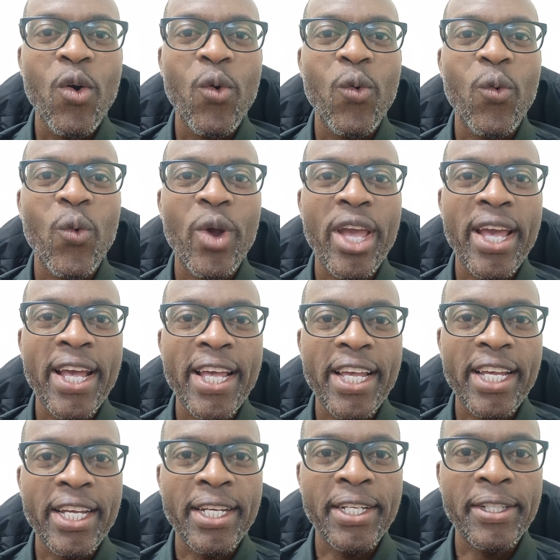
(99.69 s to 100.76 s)

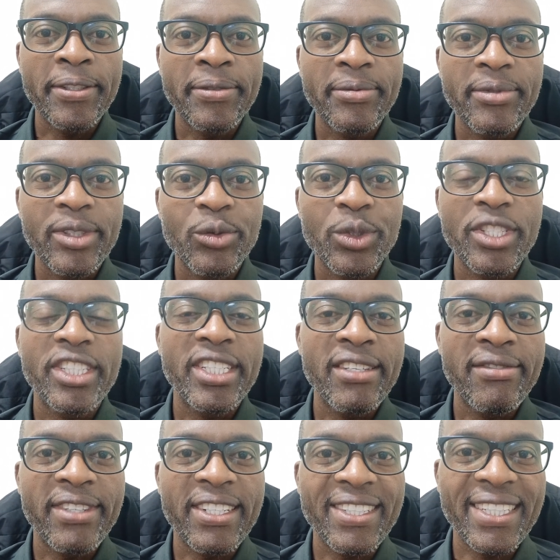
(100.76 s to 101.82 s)
where
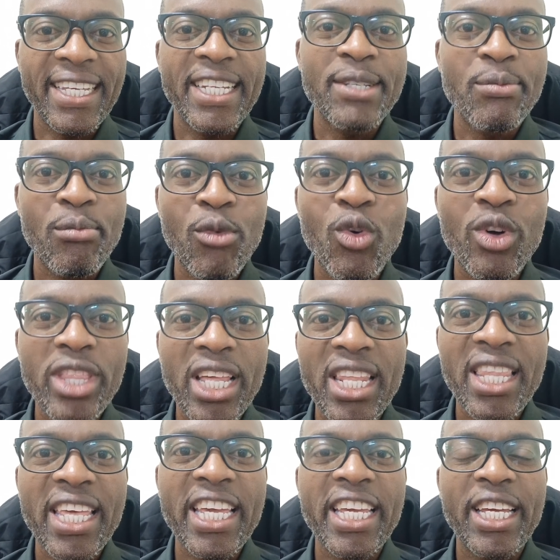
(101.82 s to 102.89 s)
receivers get more than
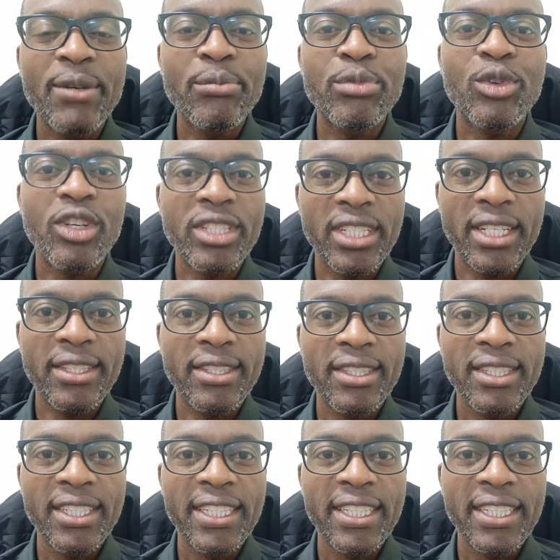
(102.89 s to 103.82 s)
they can process.